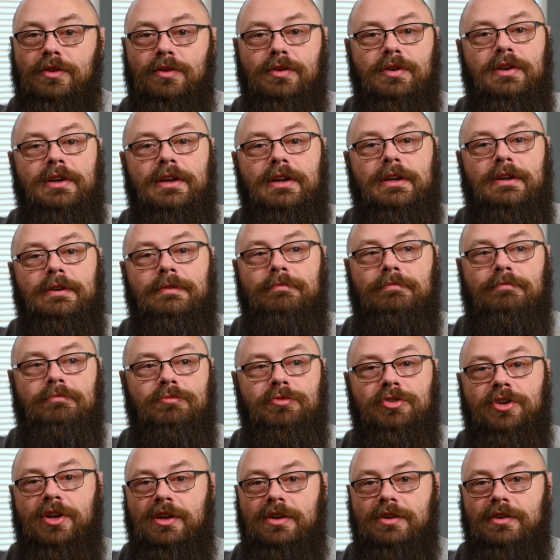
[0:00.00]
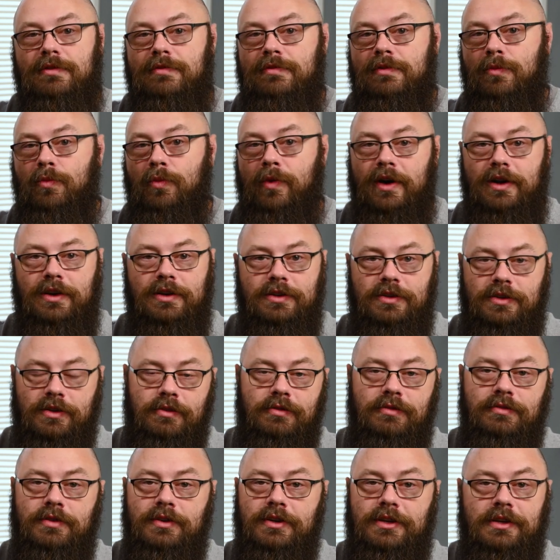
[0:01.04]
You can change it from white to
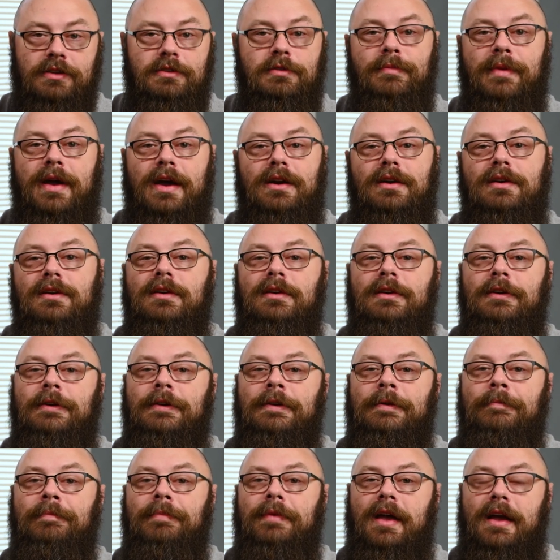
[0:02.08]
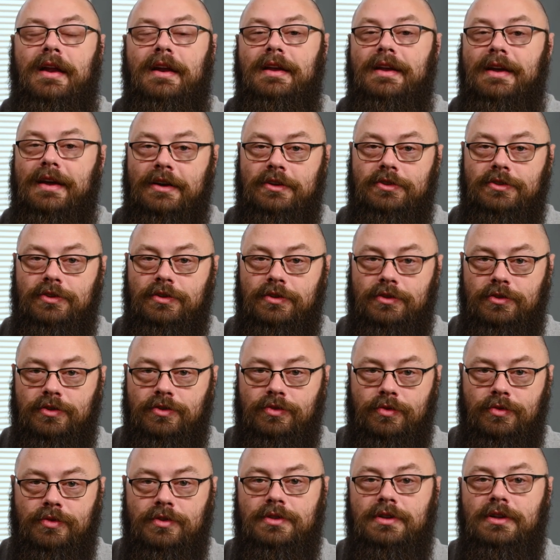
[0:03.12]
silver, it doesn't matter. Any external
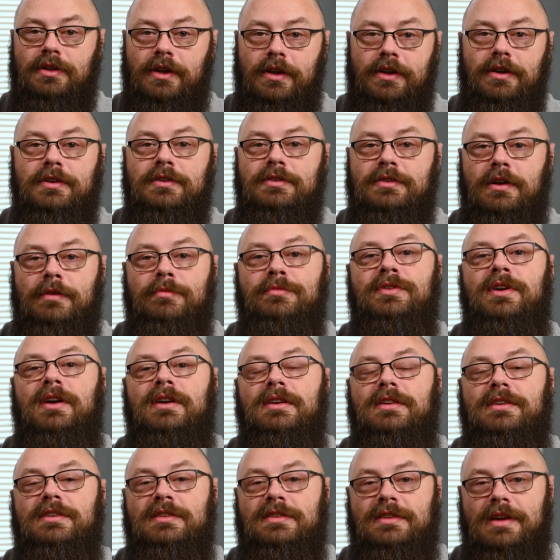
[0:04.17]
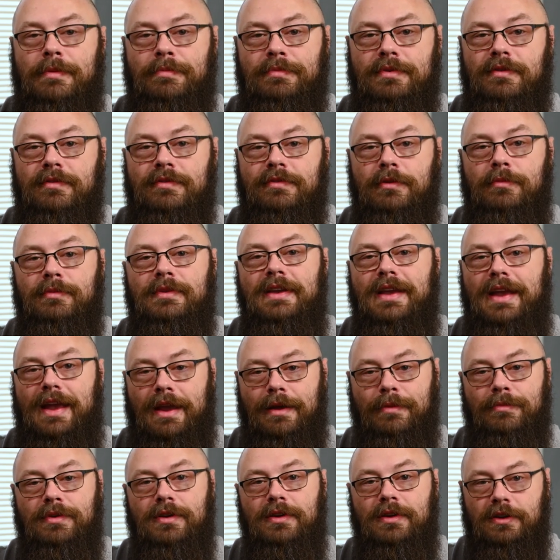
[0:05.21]
source to light your subject is separate from the
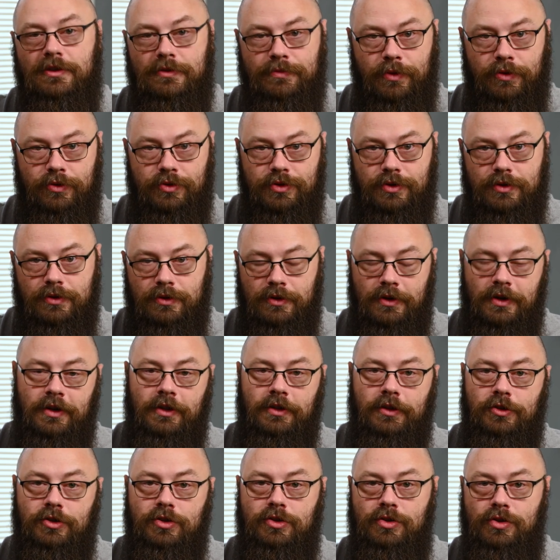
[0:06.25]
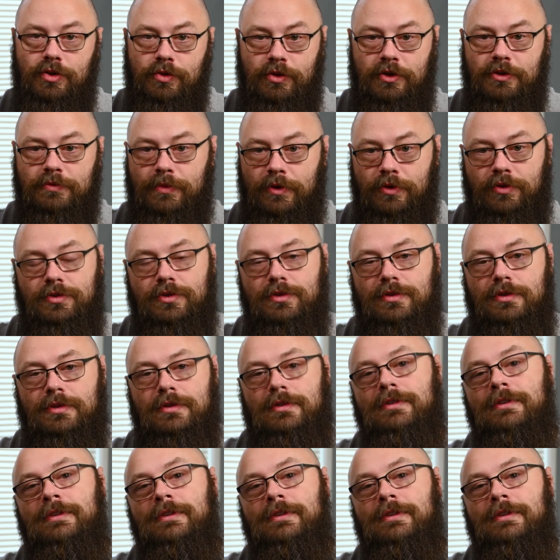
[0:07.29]
ambient exposure. There's two exposures.